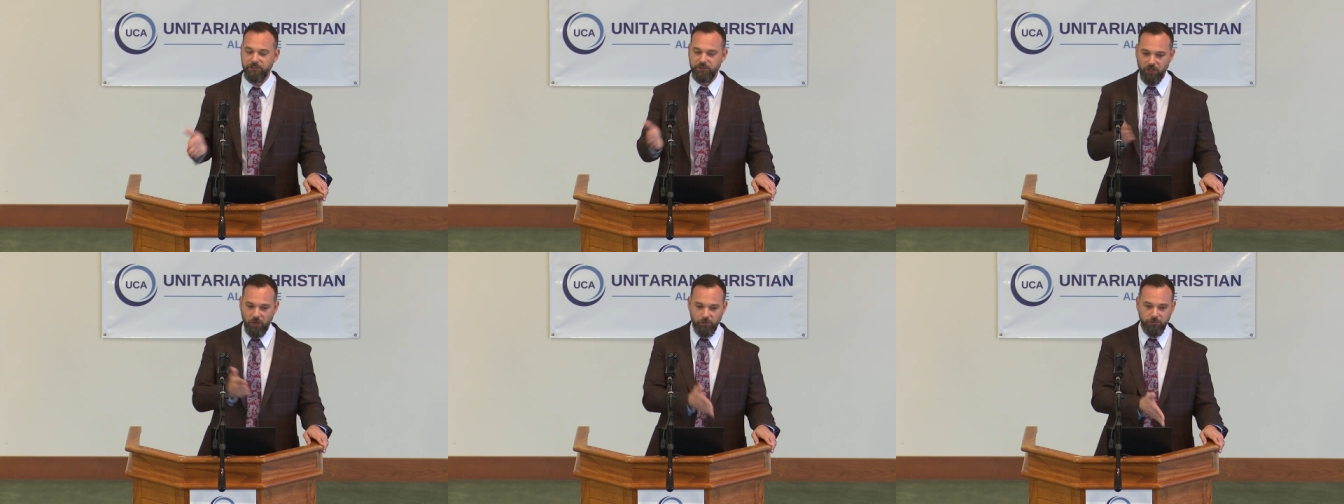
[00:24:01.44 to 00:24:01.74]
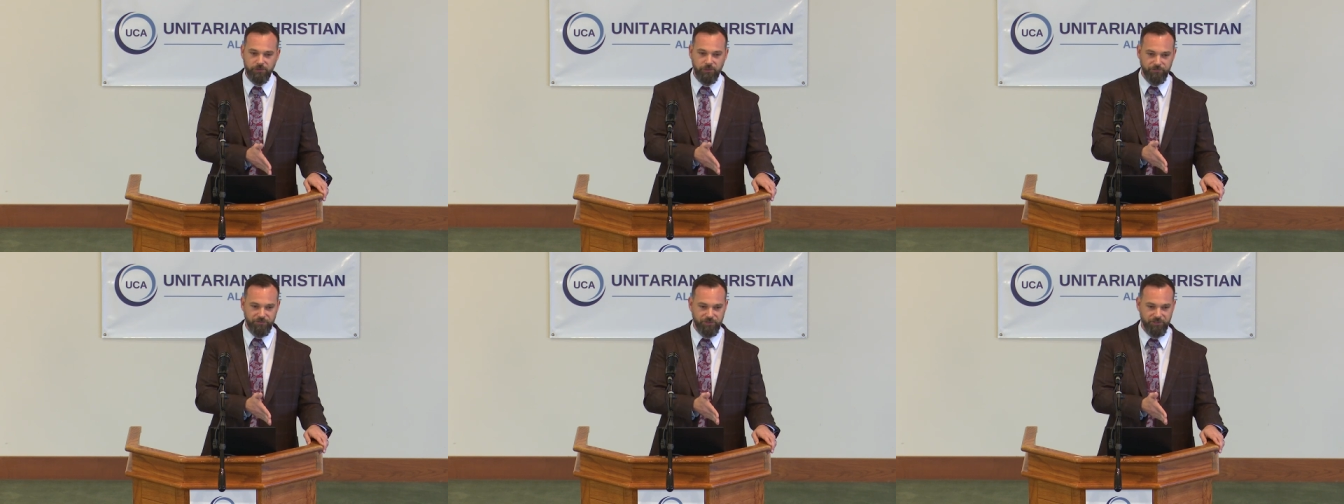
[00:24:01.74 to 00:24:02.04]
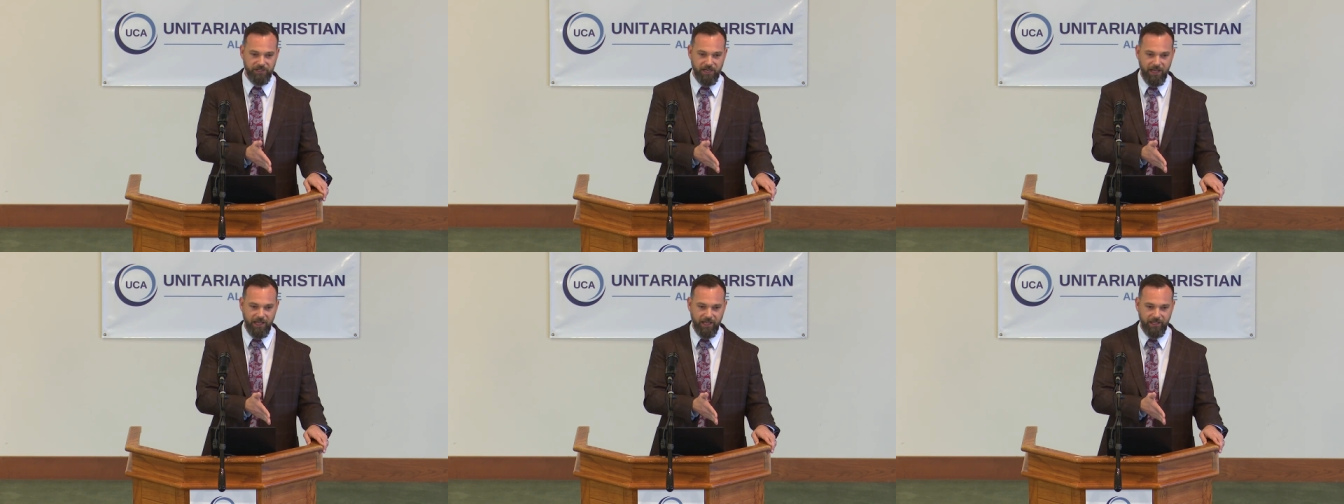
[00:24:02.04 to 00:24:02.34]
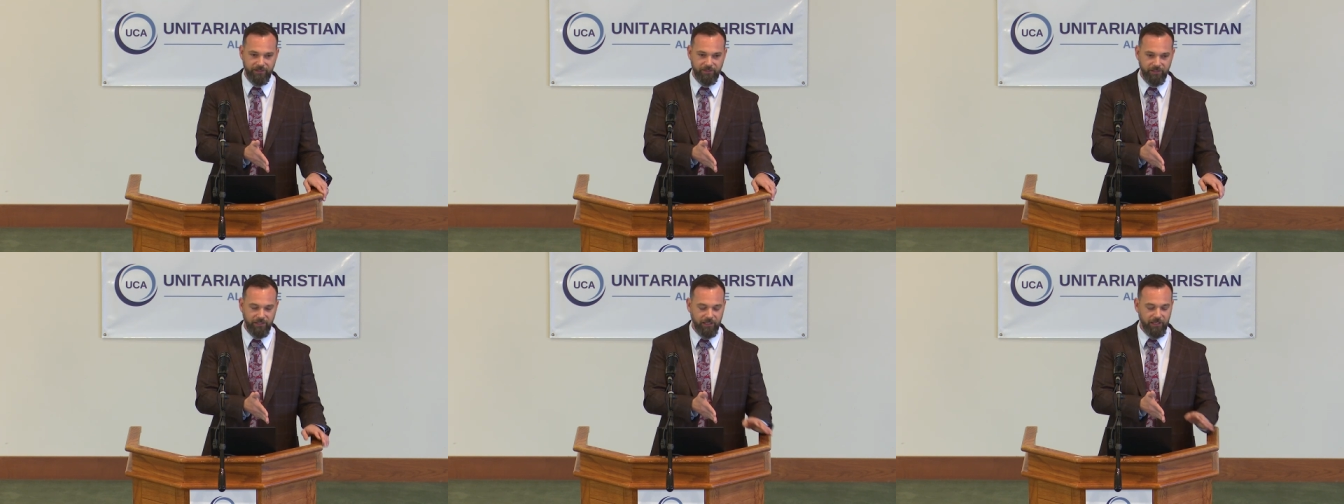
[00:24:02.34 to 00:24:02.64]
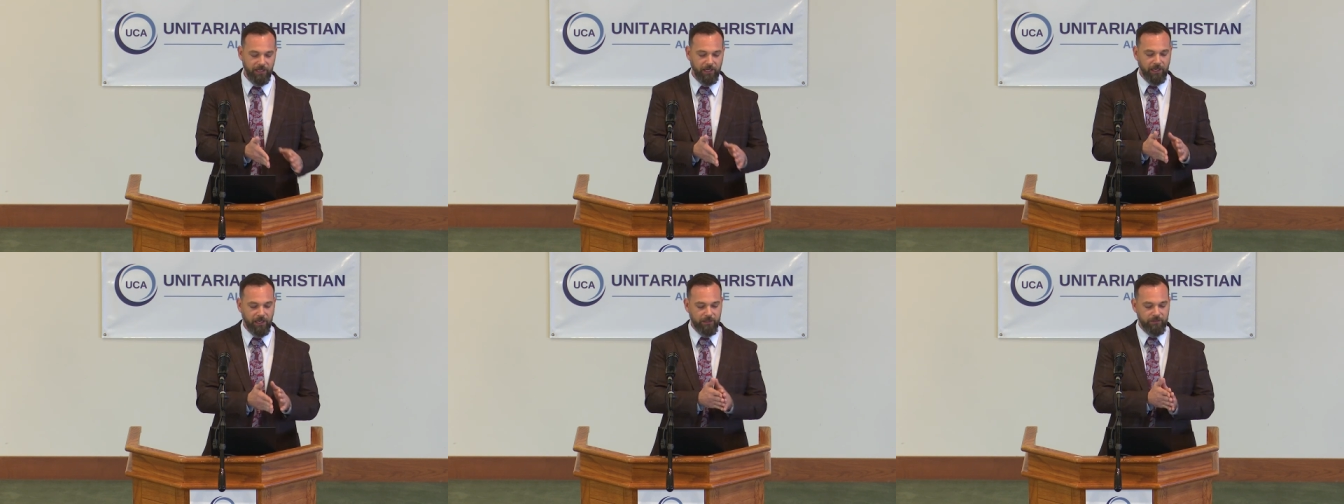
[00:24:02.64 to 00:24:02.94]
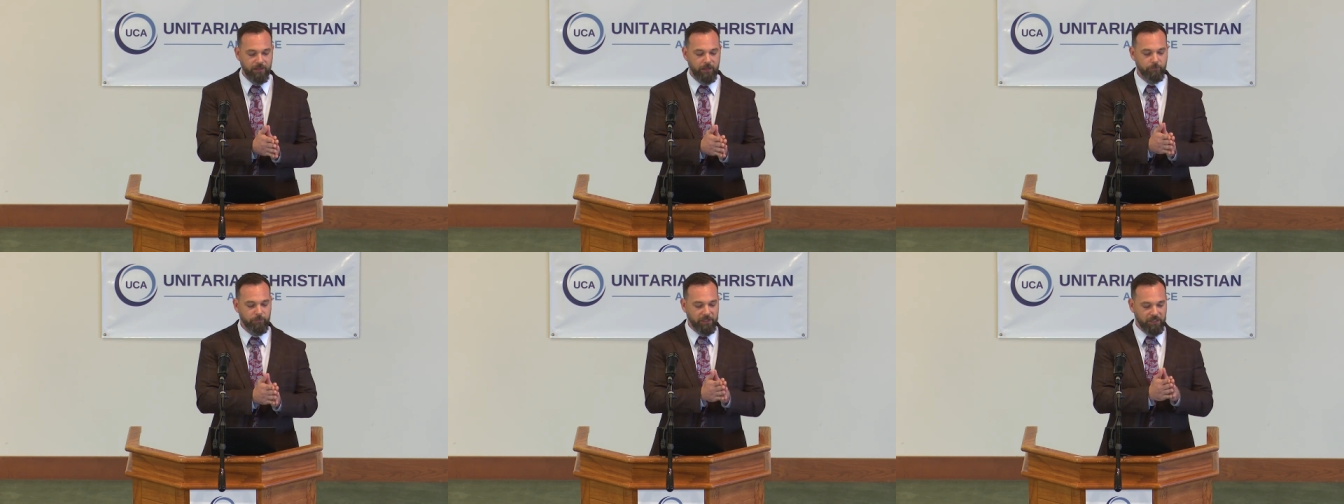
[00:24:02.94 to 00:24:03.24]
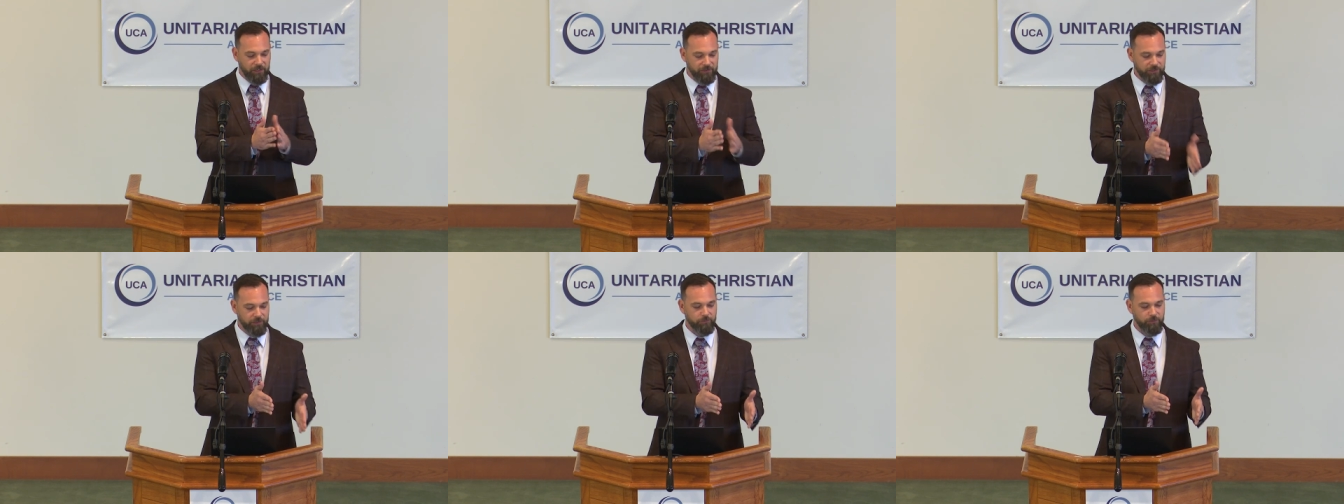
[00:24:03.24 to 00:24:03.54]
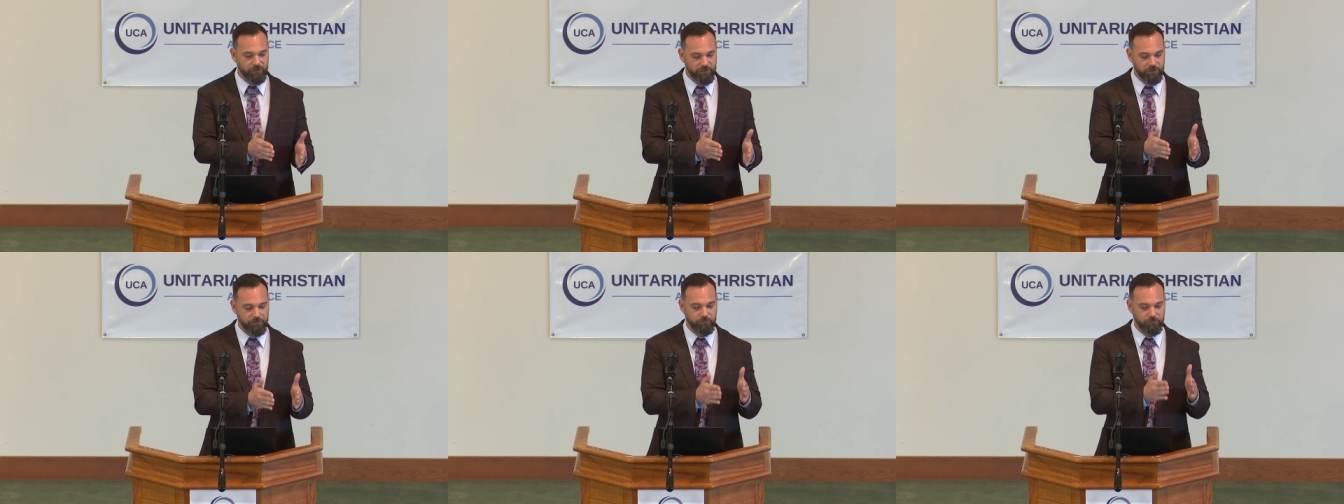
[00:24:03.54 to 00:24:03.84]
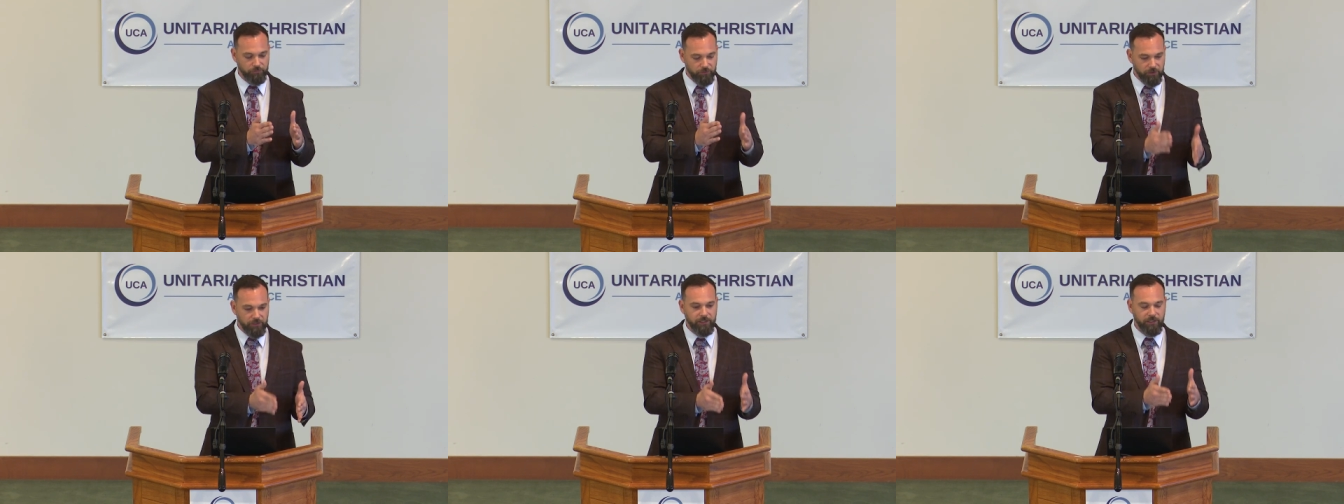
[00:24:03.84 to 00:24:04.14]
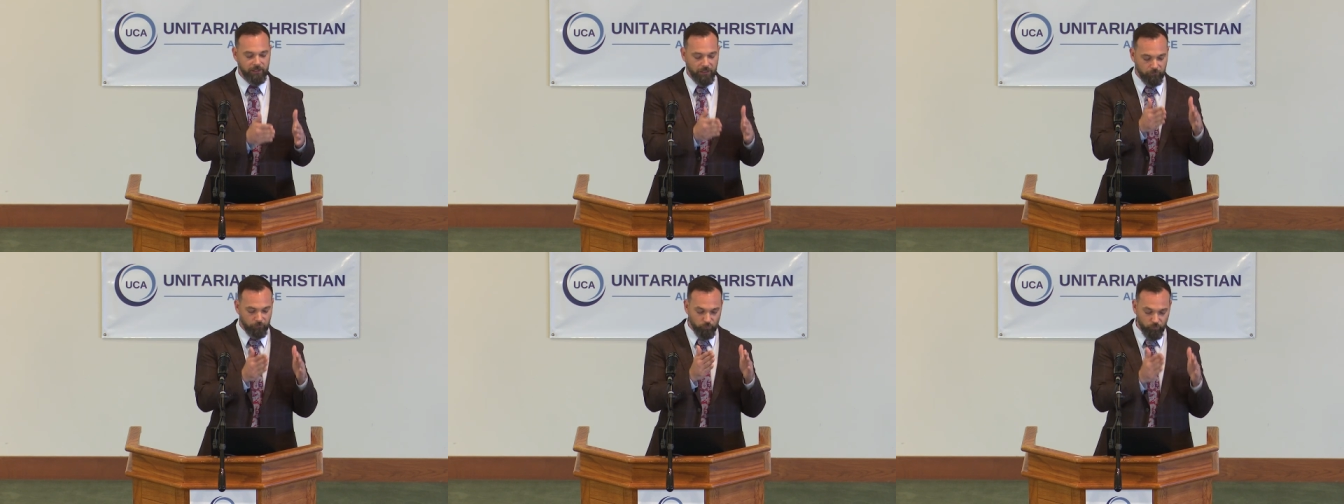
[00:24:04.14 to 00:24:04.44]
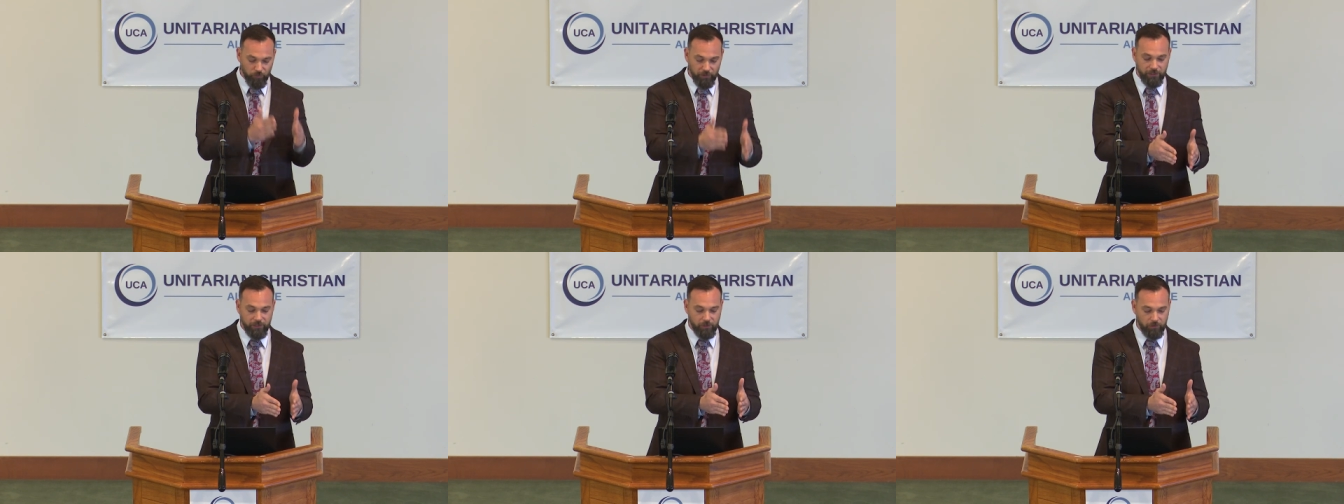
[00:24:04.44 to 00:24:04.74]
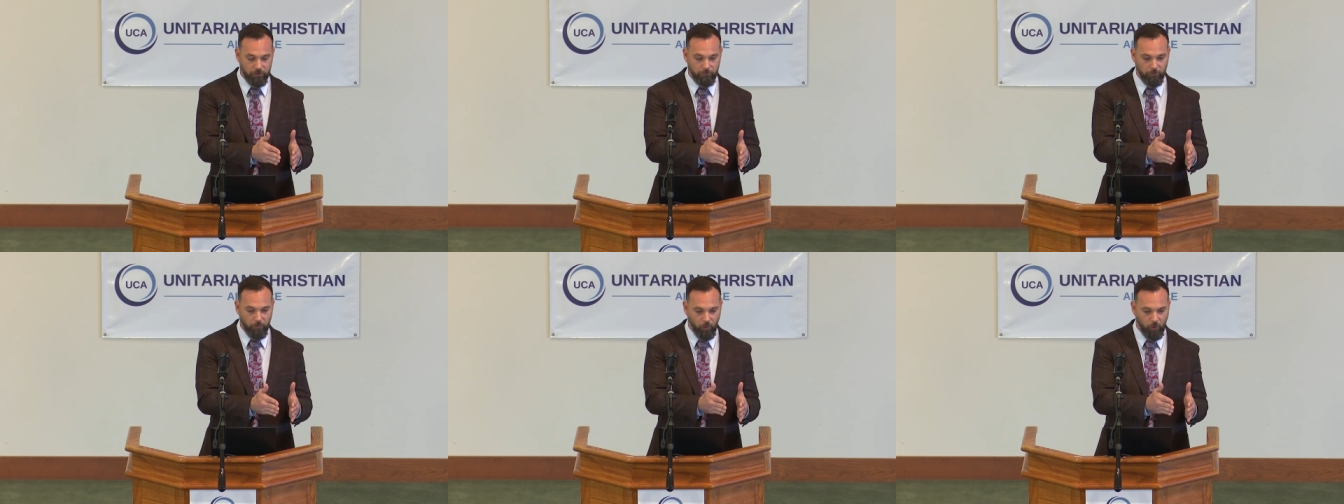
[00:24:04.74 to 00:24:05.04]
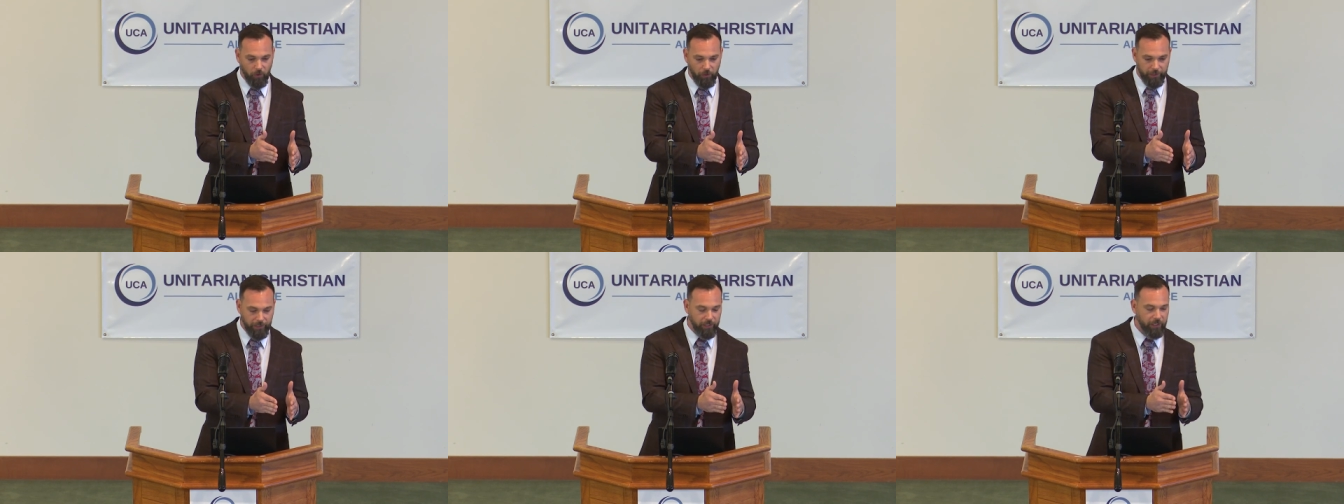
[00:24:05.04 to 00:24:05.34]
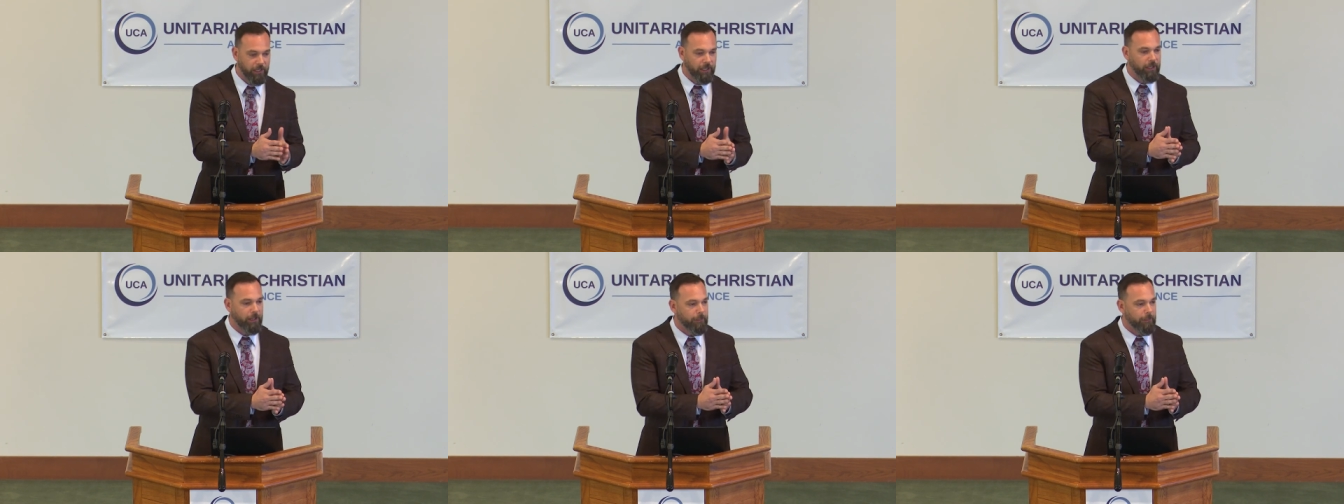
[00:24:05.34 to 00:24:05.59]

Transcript: Joseph's the dad, and that because he was just really a really good boy,